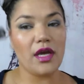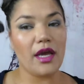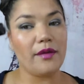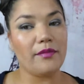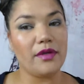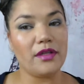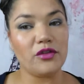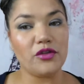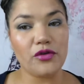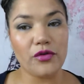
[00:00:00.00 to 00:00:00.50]
I've
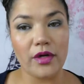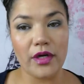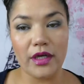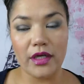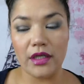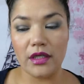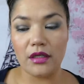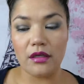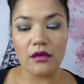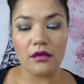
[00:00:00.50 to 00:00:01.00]
been
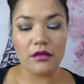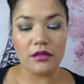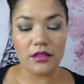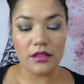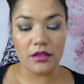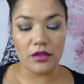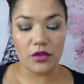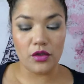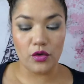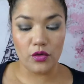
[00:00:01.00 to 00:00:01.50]
trying
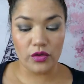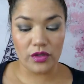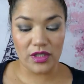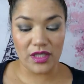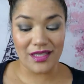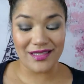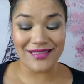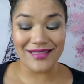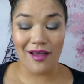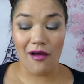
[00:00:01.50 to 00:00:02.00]
to use
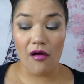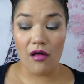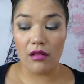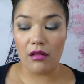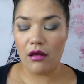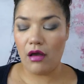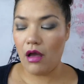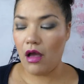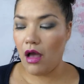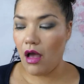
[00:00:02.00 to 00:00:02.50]
this all
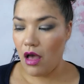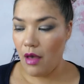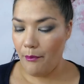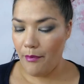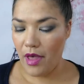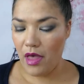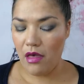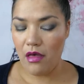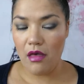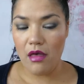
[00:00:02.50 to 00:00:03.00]
up.
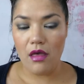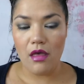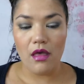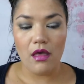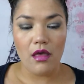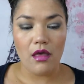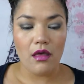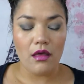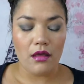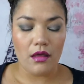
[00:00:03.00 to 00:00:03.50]

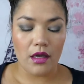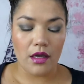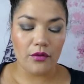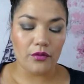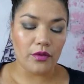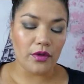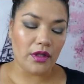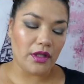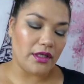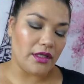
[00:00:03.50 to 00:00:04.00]
I
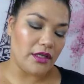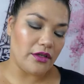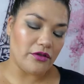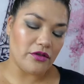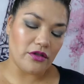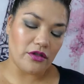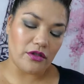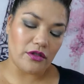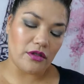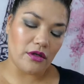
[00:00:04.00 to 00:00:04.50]
really need to
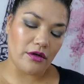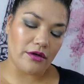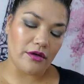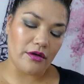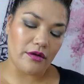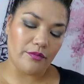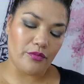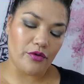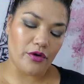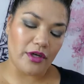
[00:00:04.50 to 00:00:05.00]
start
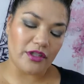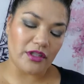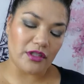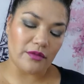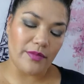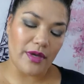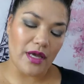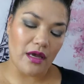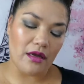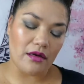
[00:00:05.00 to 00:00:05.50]
Project
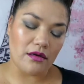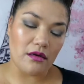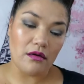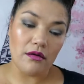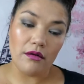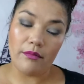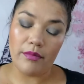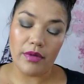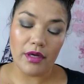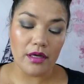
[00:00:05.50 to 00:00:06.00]
Pan,
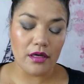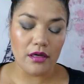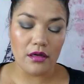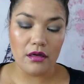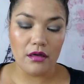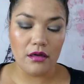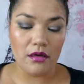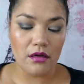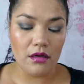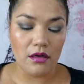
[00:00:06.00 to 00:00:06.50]
but
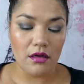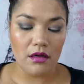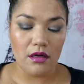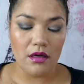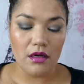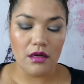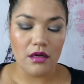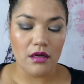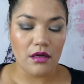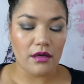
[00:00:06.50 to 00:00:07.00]

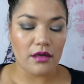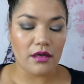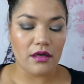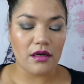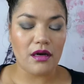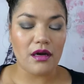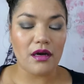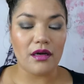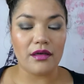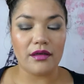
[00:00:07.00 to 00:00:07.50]
God,
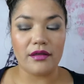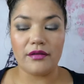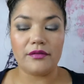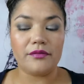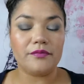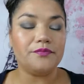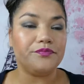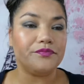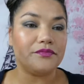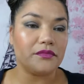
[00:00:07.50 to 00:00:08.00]

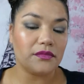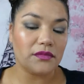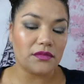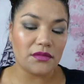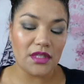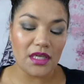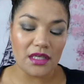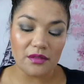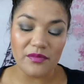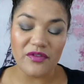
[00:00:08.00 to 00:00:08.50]
it
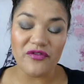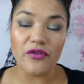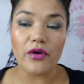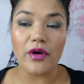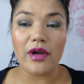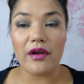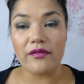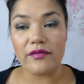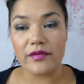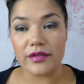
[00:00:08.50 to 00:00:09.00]
takes me
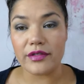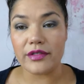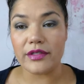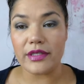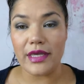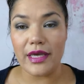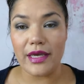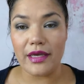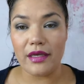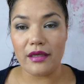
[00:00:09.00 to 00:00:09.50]
forever to
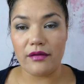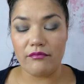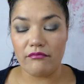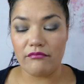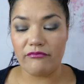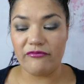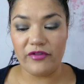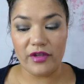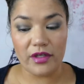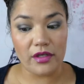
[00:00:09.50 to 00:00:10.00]
get
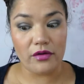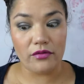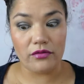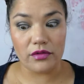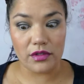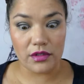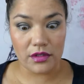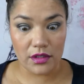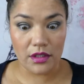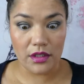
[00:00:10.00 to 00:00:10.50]

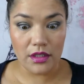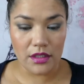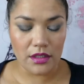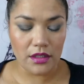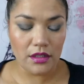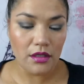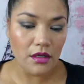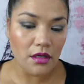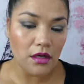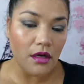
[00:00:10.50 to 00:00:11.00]
videos
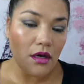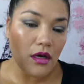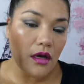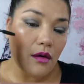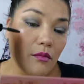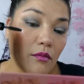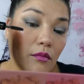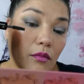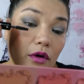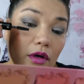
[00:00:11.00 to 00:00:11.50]
done,
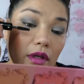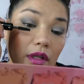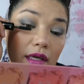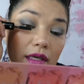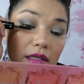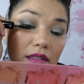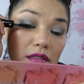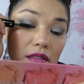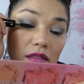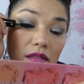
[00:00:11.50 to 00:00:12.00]
more or
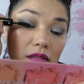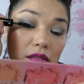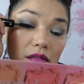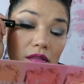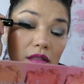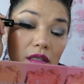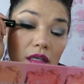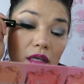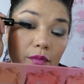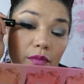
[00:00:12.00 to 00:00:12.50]
less,
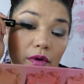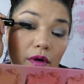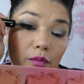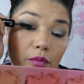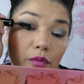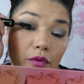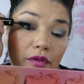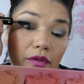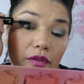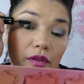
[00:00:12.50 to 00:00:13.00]
keep up
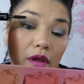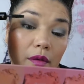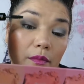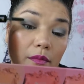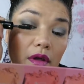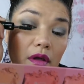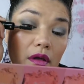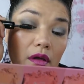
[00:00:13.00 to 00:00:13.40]
with them.